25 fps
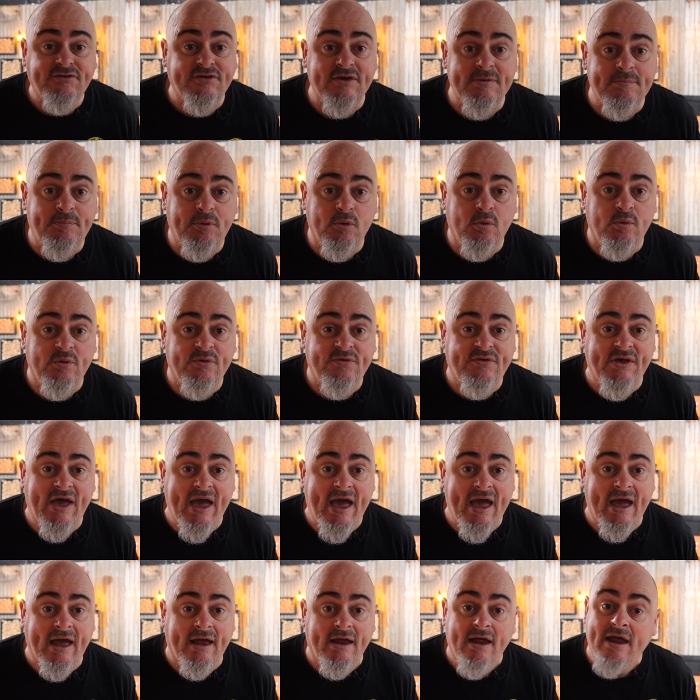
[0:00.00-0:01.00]
simple was
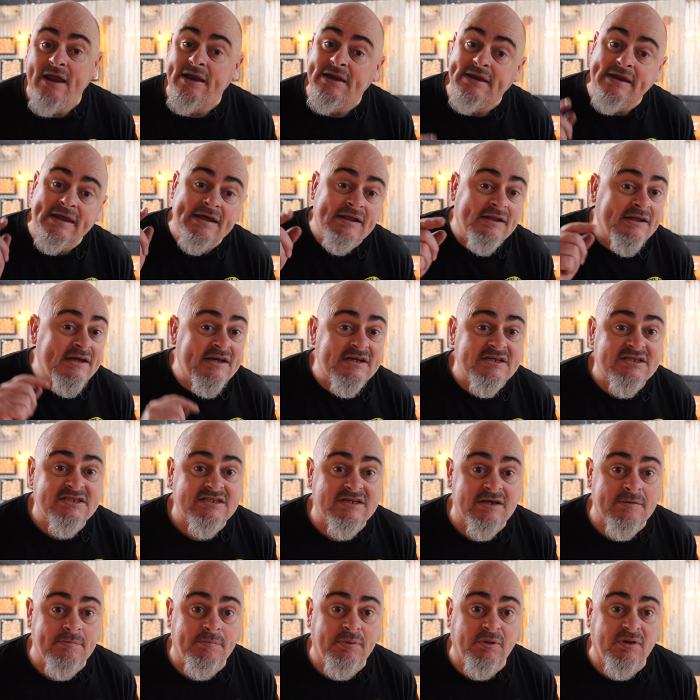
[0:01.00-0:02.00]
that? Nearly as
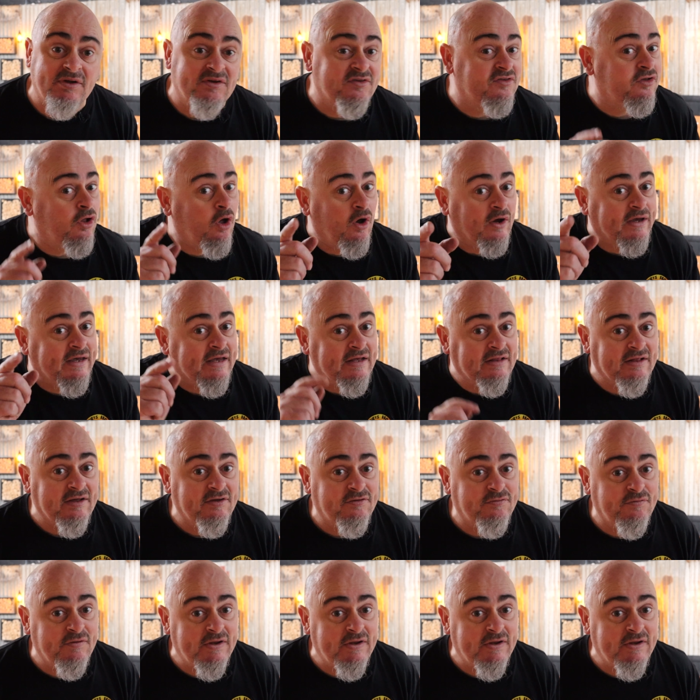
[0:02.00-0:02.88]
simple as liking this